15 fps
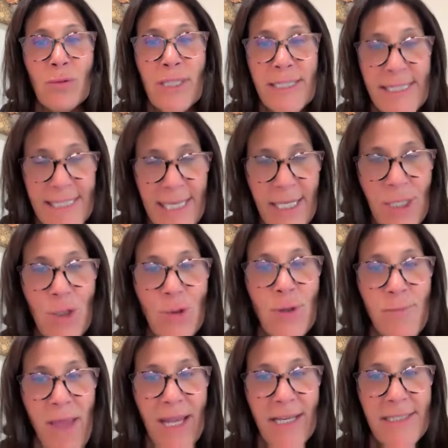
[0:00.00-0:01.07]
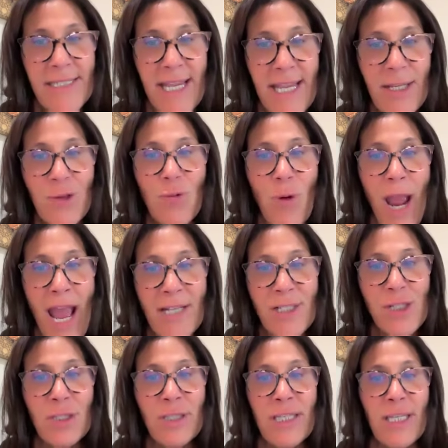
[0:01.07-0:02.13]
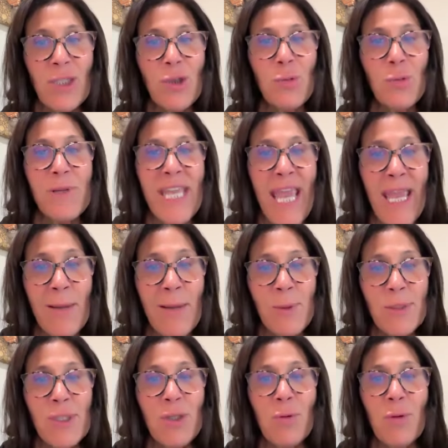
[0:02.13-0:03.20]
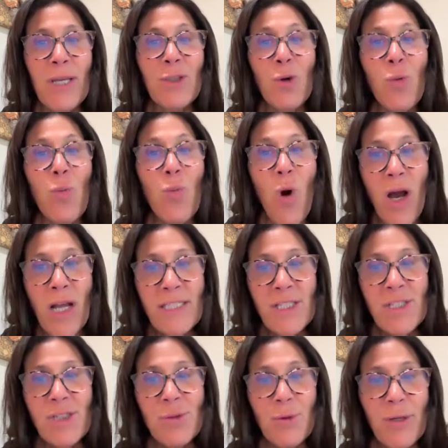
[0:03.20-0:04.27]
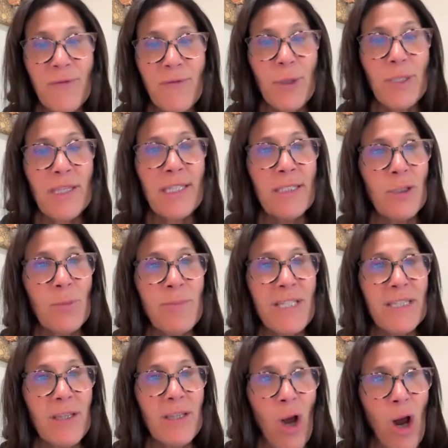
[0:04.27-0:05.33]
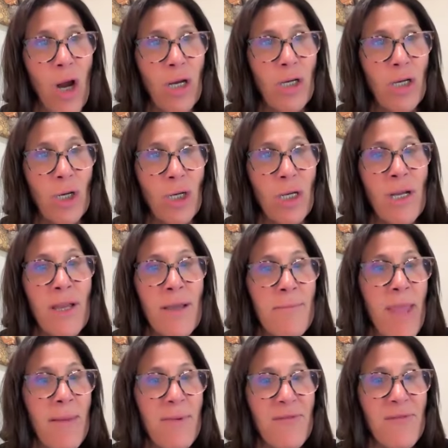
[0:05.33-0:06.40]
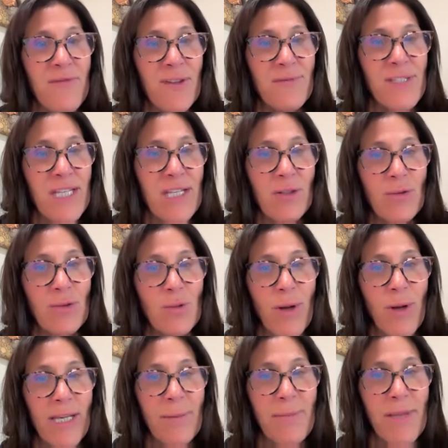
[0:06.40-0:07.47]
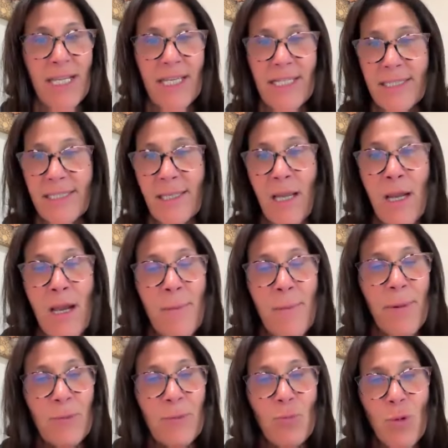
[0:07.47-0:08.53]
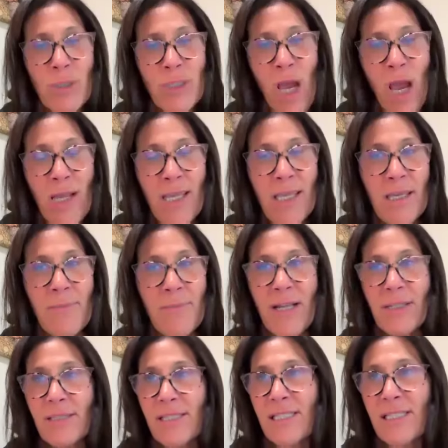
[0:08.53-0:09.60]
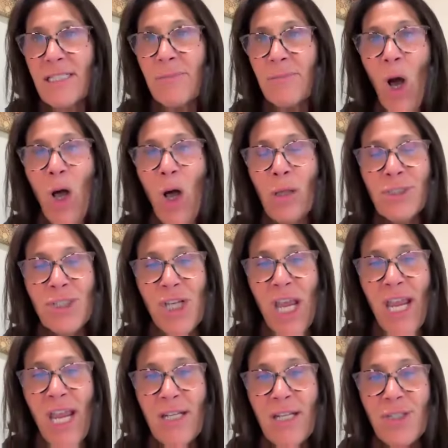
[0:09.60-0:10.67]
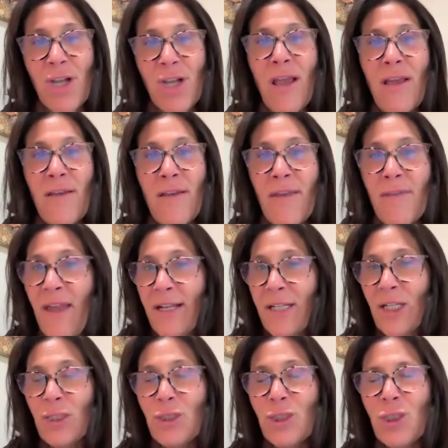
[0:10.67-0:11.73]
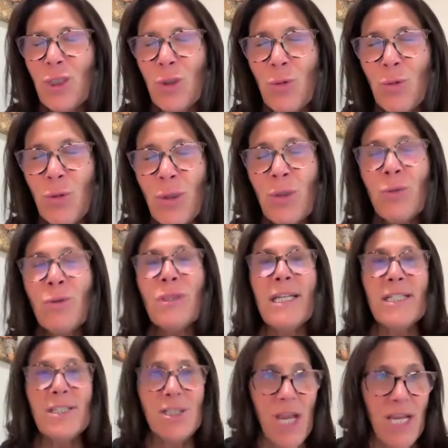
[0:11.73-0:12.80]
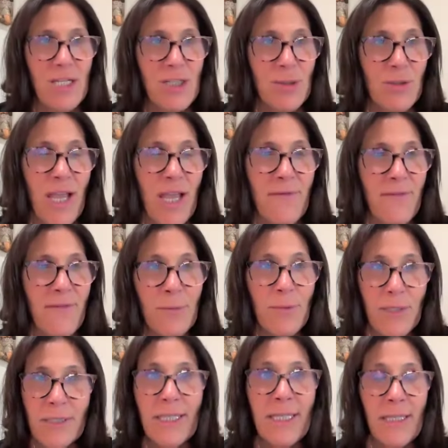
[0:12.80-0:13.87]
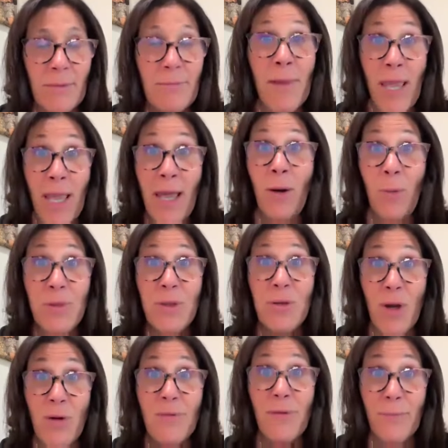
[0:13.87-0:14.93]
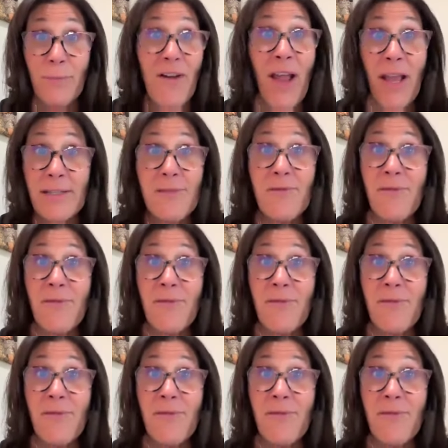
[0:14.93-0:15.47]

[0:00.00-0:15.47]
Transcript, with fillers: continue to meditate gradually you'll be able to and you'll want to do it for a little bit longer maybe 15 or 20 minutes but we're talking about a small change that can truly change your life and really help you go from fine